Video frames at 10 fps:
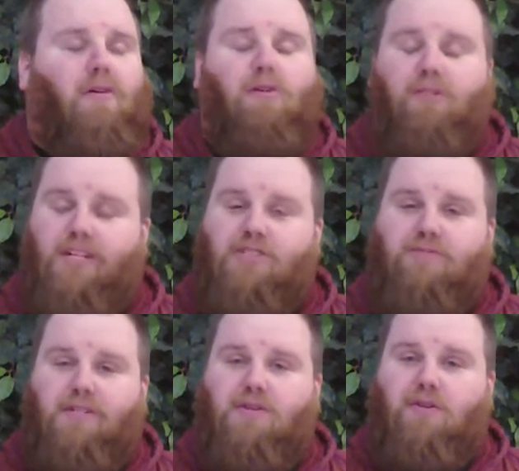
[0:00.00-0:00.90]
only
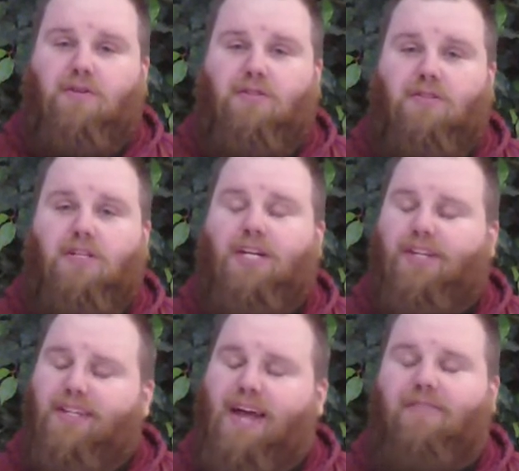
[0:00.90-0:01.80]
to be told
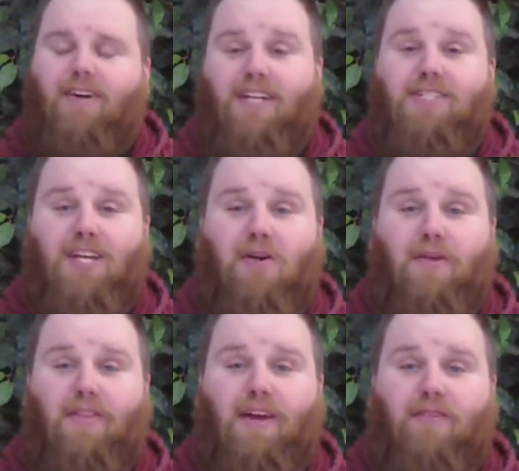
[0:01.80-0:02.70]
you'll never get to
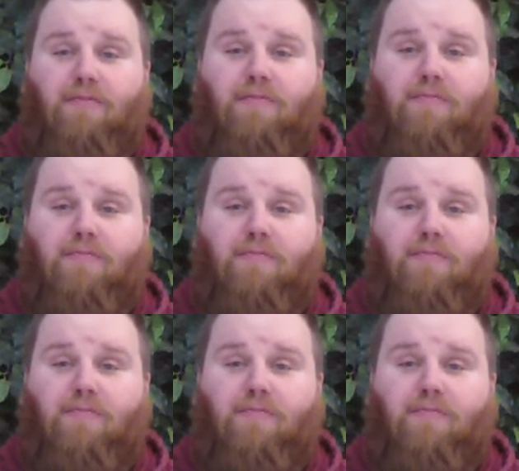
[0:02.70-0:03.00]
go in there?